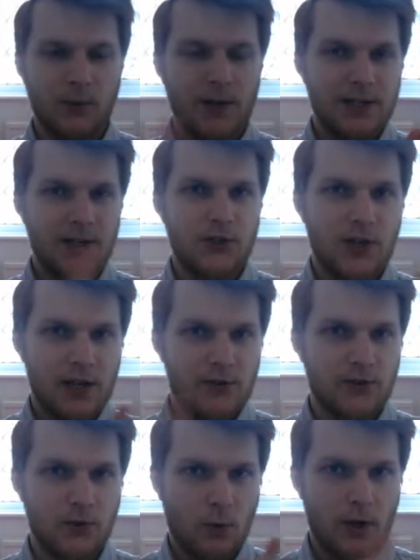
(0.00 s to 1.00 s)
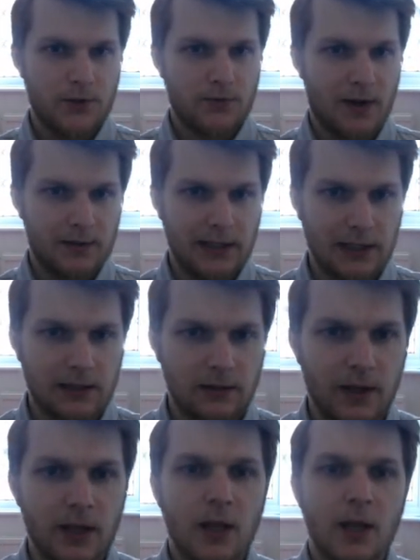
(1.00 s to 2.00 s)
so I did change the words around a little
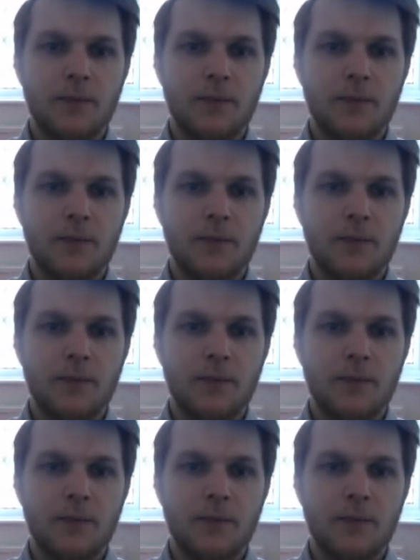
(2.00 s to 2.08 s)
bit,